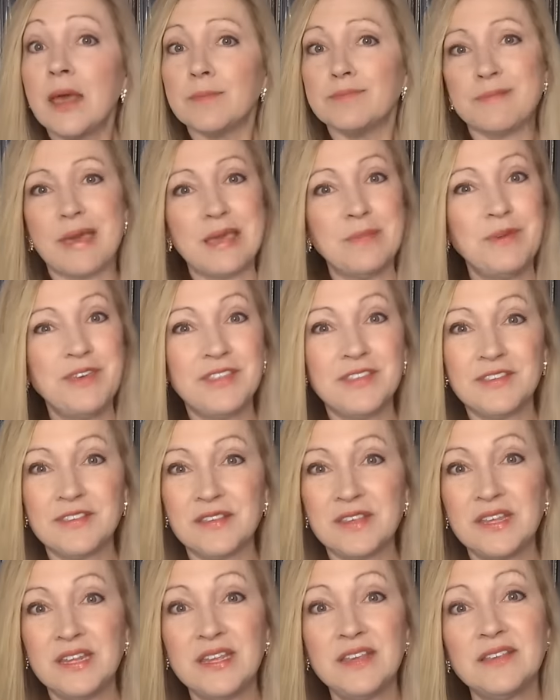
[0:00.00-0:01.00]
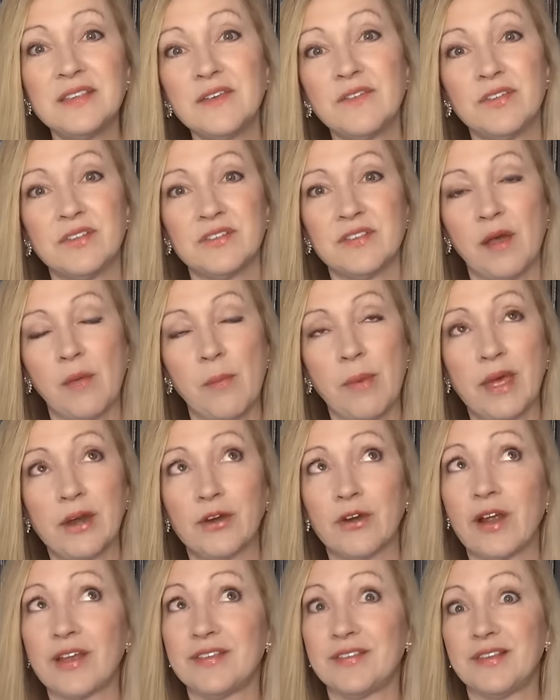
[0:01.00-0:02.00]
maybe the CDs even sound
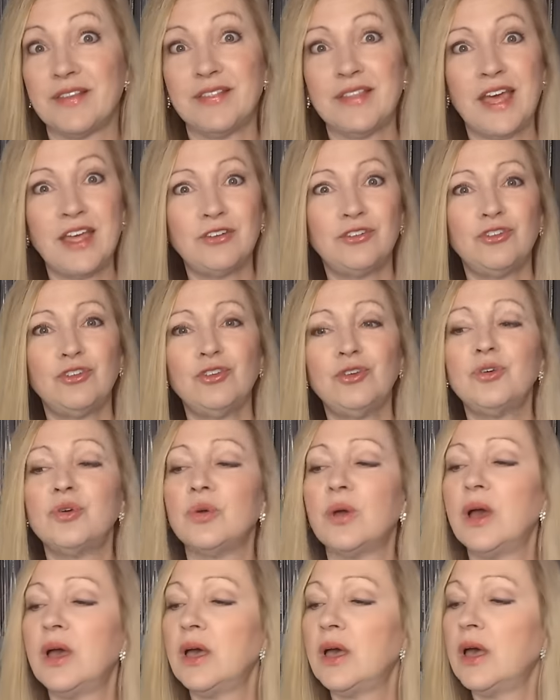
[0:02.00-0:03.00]
better. I said that too.